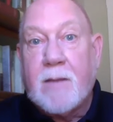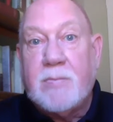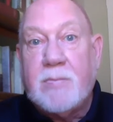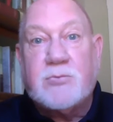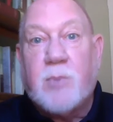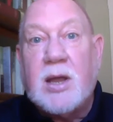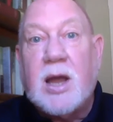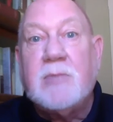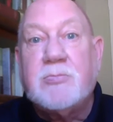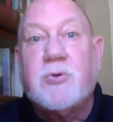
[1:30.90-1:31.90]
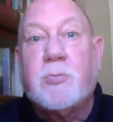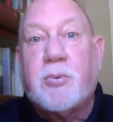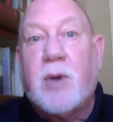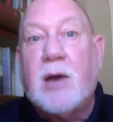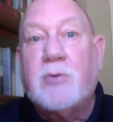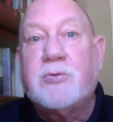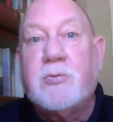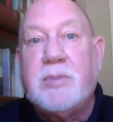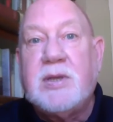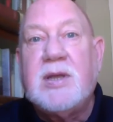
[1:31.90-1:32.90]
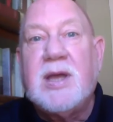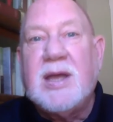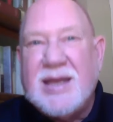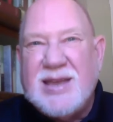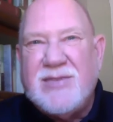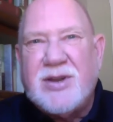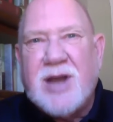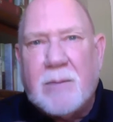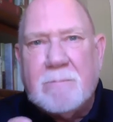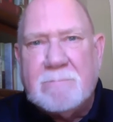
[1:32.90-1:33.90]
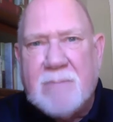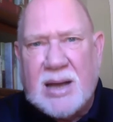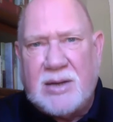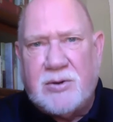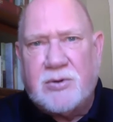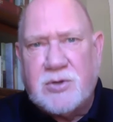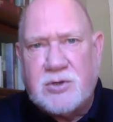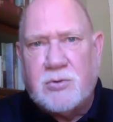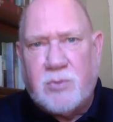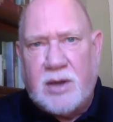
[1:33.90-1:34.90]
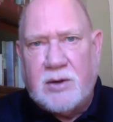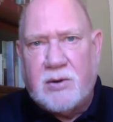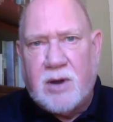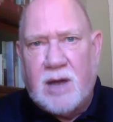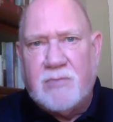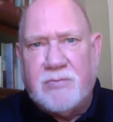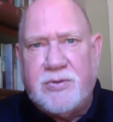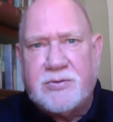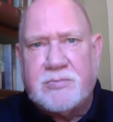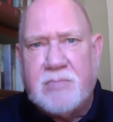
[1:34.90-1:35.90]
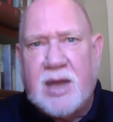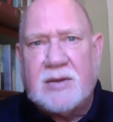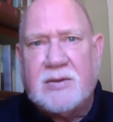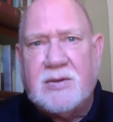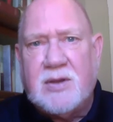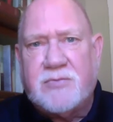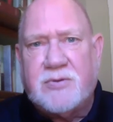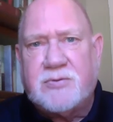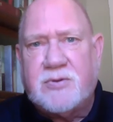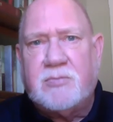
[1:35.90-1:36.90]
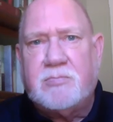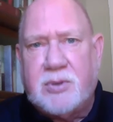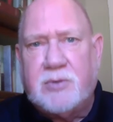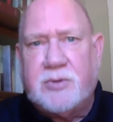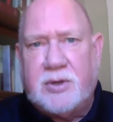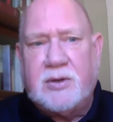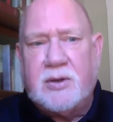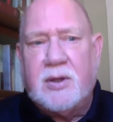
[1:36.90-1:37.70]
That's why I'm so proud to be even a minor curator of this magnificent building.